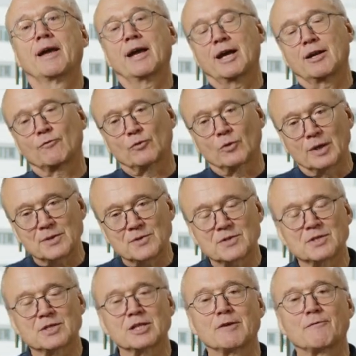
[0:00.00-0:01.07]
And for
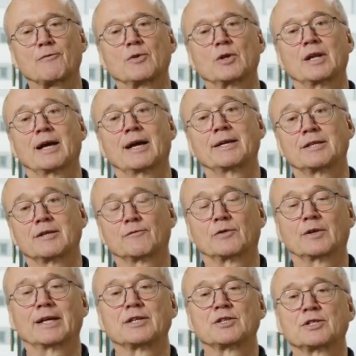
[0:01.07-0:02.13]
instance, if the line
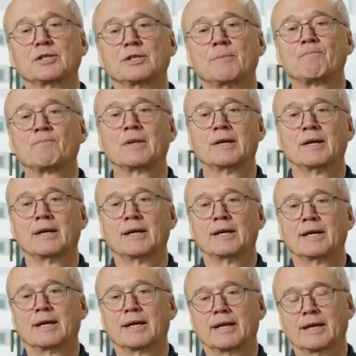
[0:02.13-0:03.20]
differential
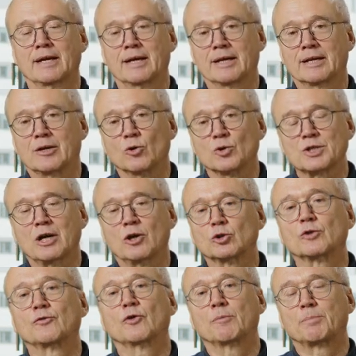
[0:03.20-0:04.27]
goes
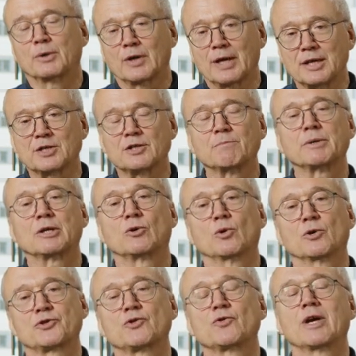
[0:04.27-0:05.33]
out of operation
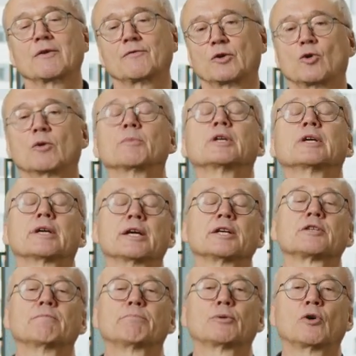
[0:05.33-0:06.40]
because you have a
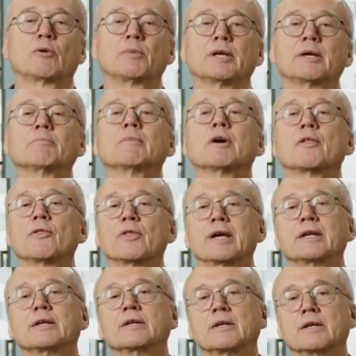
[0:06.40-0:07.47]
communication problem,
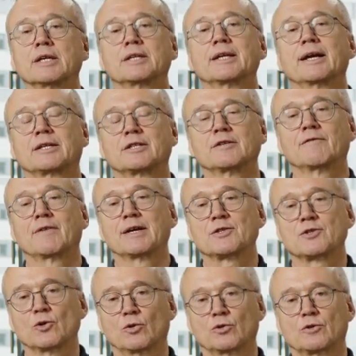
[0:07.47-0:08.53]
then it
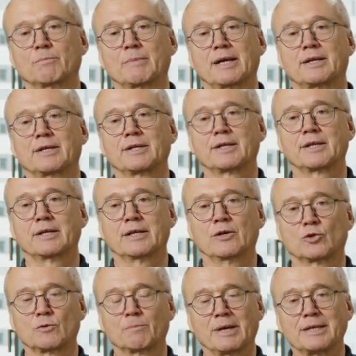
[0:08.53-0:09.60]
activates
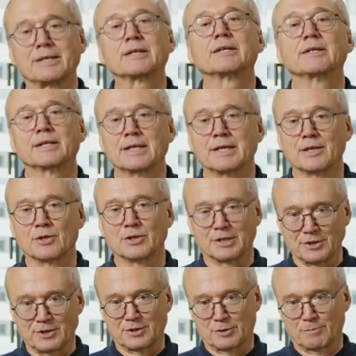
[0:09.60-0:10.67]
automatically the
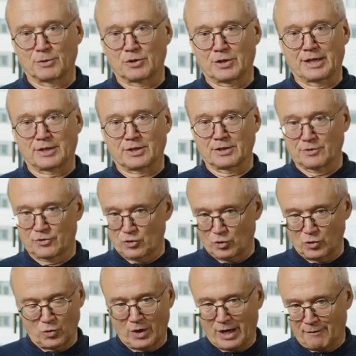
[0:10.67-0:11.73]
distance protection.
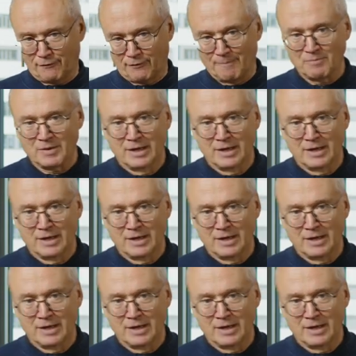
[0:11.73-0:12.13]
So you have